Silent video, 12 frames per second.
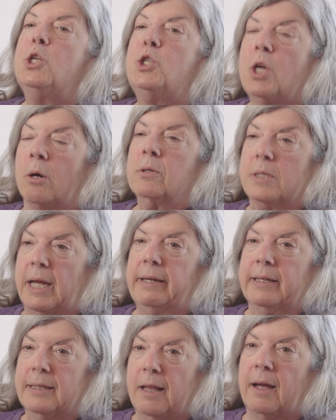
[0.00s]
don't
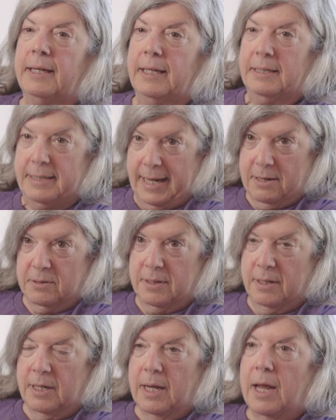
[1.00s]
take it lying
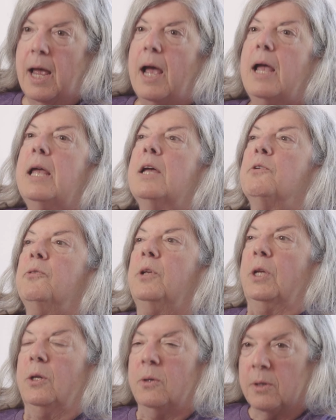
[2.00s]
down. If
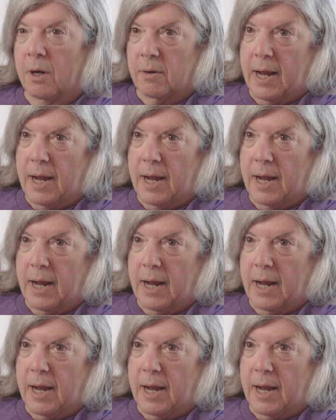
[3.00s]
you don't